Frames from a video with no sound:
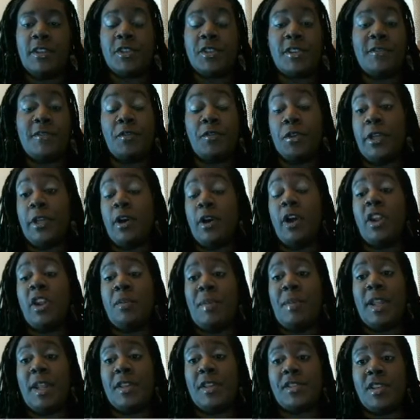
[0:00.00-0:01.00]
There's a fully
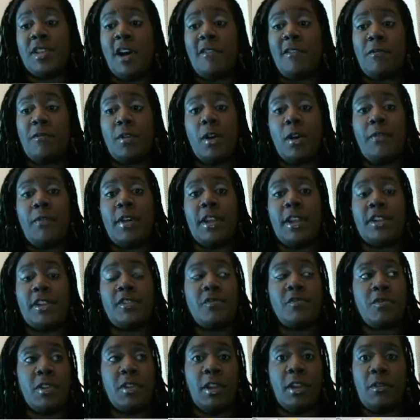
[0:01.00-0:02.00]
automated software that
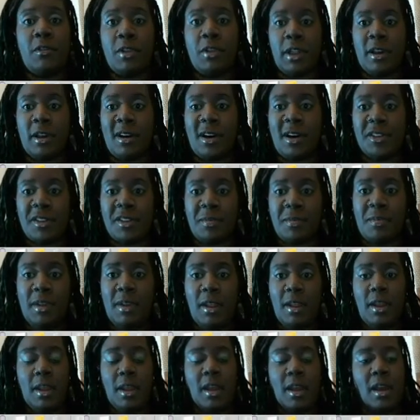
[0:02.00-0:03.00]
is really awesome
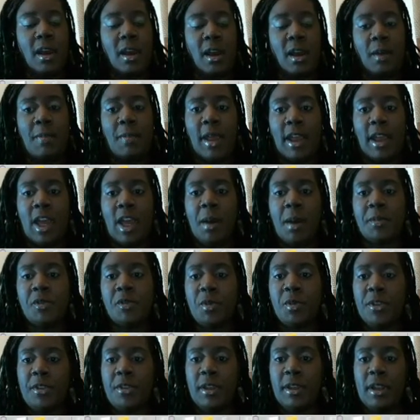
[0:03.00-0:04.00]
that comes
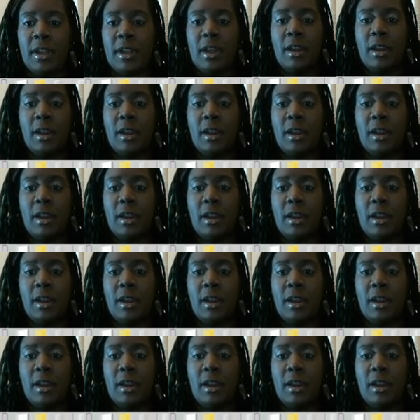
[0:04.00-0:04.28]
with it.